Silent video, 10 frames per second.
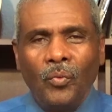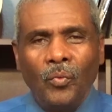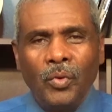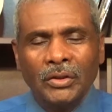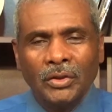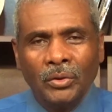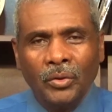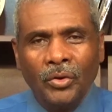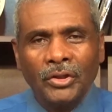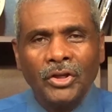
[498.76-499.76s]
what the
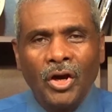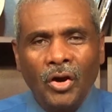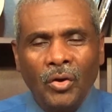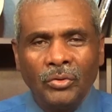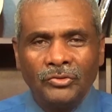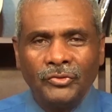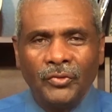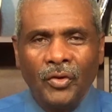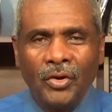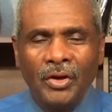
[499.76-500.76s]
Lord calls
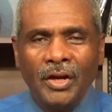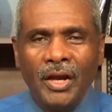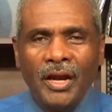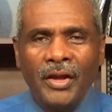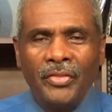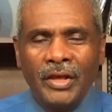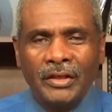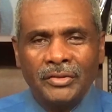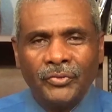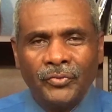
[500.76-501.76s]
for and that
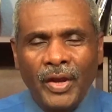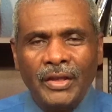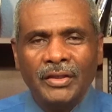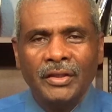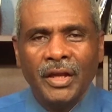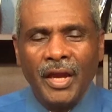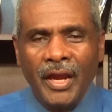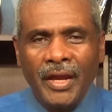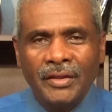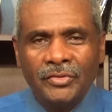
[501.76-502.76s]
is faith
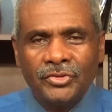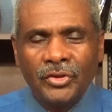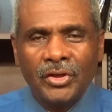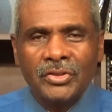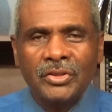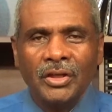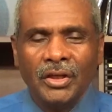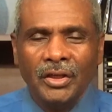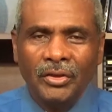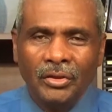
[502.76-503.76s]
and trust
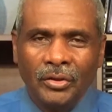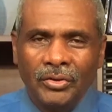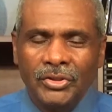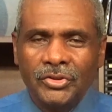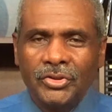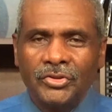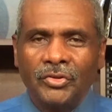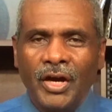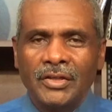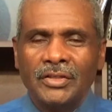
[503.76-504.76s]
in the Lord Jesus
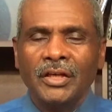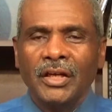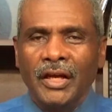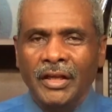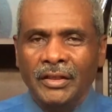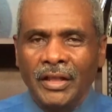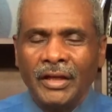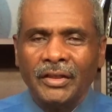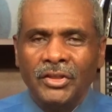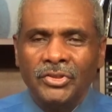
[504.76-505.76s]
Christ and
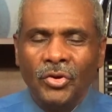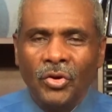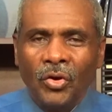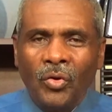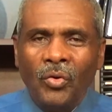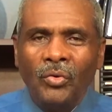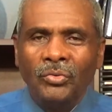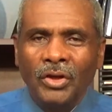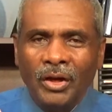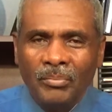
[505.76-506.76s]
not in your
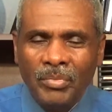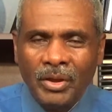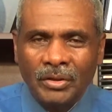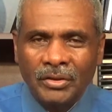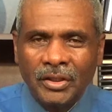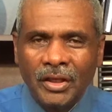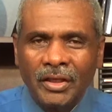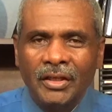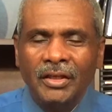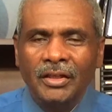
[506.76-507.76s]
own ability
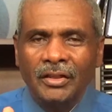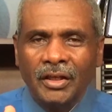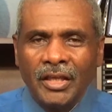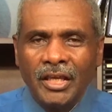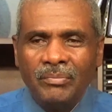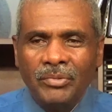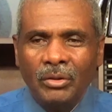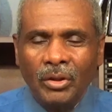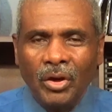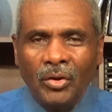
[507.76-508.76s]
to keep the
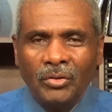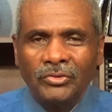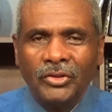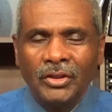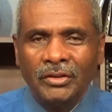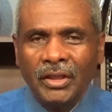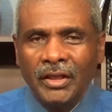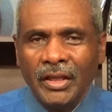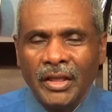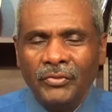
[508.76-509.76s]
laws that
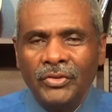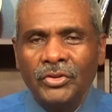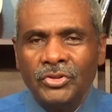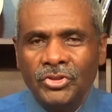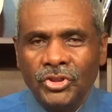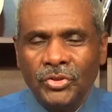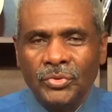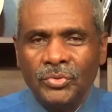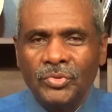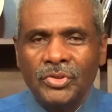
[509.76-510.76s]
even the
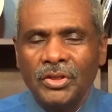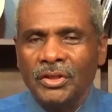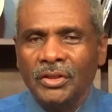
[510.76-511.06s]
Jews